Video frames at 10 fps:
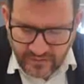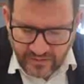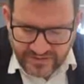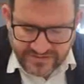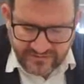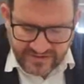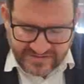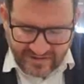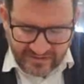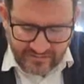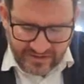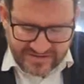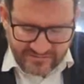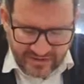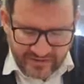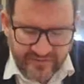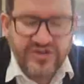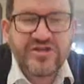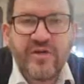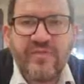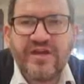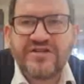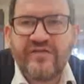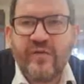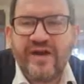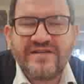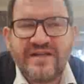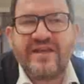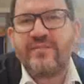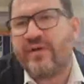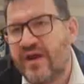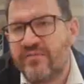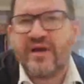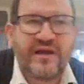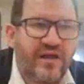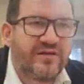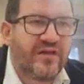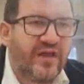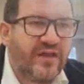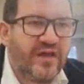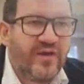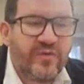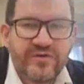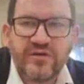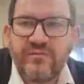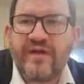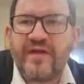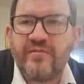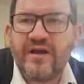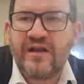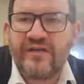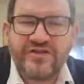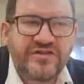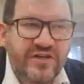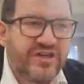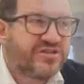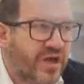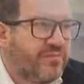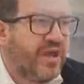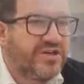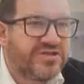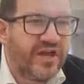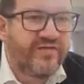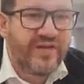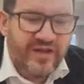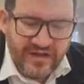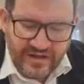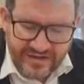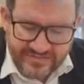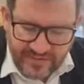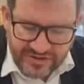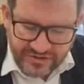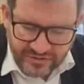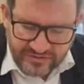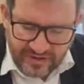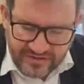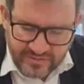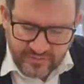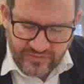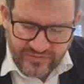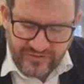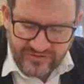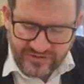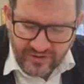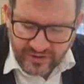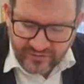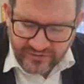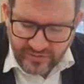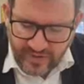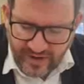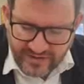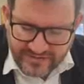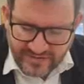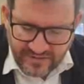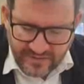It's crazy. The motzin miklat kisham yeshiv. Why does it say ki be'ir miklatai? We're talking about the ir miklat. It's just a kisham yeshiv. It's much shorter. You knock off two words.